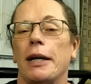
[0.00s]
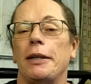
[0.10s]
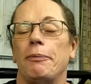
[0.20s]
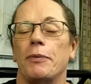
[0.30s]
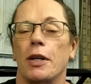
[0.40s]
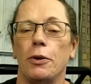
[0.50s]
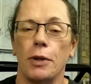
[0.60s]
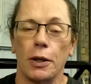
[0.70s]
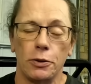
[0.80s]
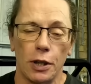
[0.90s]
hey, who
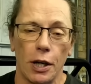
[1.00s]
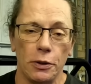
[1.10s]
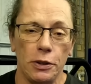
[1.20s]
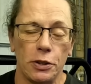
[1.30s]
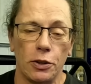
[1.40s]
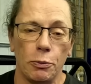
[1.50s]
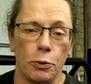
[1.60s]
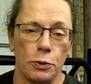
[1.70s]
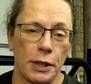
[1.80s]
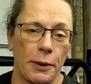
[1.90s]
knows? Only time
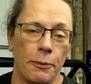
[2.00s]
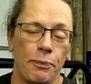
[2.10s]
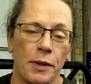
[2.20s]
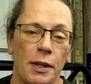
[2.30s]
will tell.